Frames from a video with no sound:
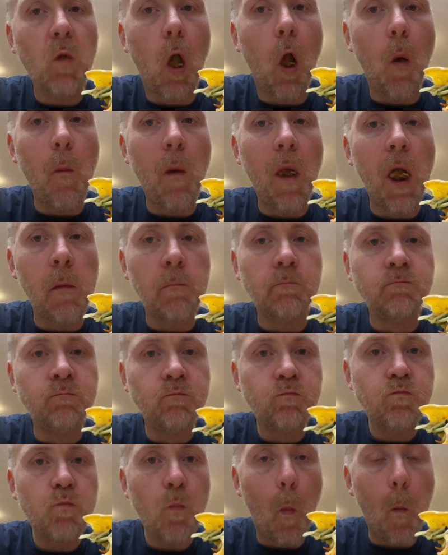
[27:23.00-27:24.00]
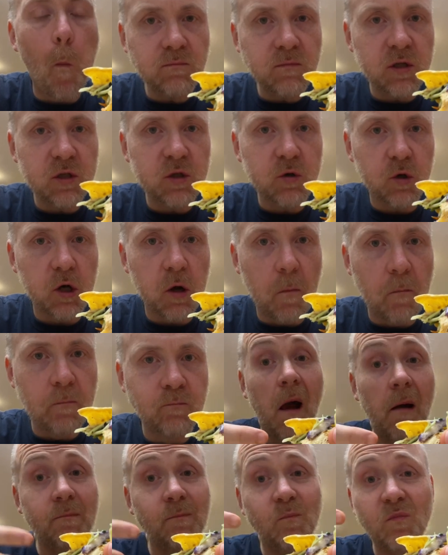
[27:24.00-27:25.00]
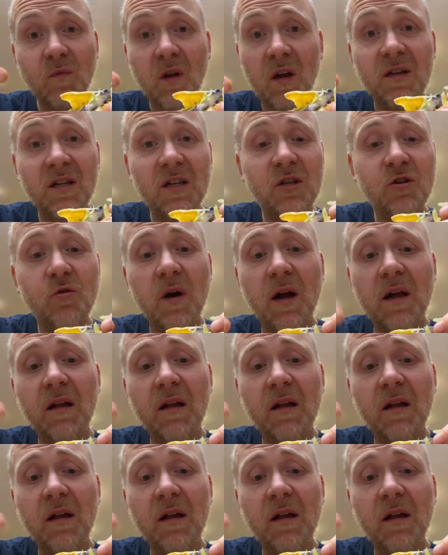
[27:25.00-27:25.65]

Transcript: Oh man, that's so good. It's just great,